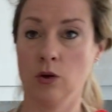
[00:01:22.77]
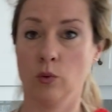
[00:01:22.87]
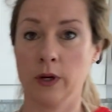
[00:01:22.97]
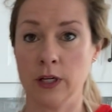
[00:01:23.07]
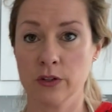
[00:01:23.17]

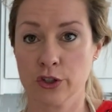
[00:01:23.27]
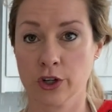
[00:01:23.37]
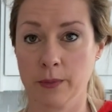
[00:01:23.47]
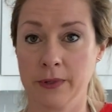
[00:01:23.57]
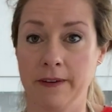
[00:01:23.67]
You want to use a
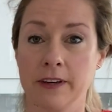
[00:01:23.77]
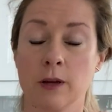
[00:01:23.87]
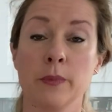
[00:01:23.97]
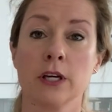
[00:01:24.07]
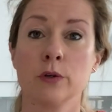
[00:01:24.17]
sharp knife. It
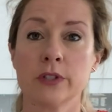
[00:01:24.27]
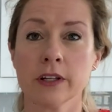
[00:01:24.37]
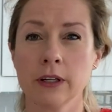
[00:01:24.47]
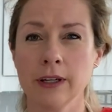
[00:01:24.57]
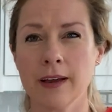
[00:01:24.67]
can be a
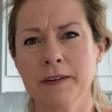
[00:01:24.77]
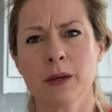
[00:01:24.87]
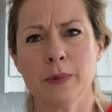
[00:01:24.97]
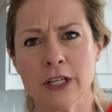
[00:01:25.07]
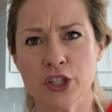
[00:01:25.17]
utility knife, it
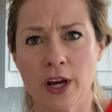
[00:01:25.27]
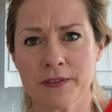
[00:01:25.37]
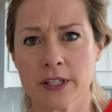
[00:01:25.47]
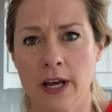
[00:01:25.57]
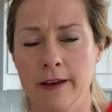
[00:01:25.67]
can be a
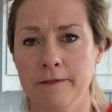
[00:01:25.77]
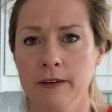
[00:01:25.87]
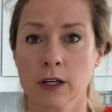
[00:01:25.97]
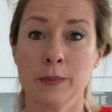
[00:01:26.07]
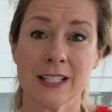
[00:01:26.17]
chef's knife,
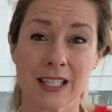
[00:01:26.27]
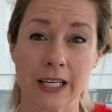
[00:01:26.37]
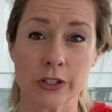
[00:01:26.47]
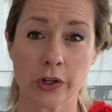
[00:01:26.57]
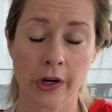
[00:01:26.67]
it could be a
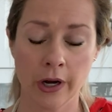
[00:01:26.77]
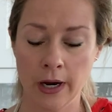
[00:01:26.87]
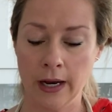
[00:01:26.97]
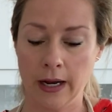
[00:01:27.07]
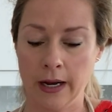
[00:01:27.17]
slicer,
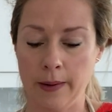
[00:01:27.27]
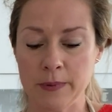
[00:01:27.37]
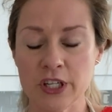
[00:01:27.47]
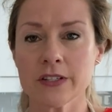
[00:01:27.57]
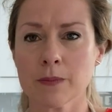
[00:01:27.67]

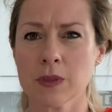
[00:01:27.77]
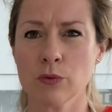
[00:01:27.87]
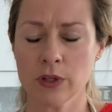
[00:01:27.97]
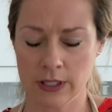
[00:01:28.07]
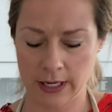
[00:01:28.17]
but just something
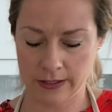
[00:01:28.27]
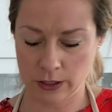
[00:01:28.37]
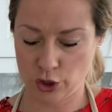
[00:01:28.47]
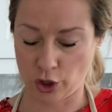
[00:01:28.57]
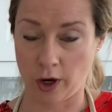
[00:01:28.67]
really nice
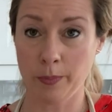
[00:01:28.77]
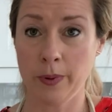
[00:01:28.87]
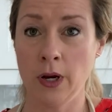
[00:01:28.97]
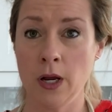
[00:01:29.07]
and sharp,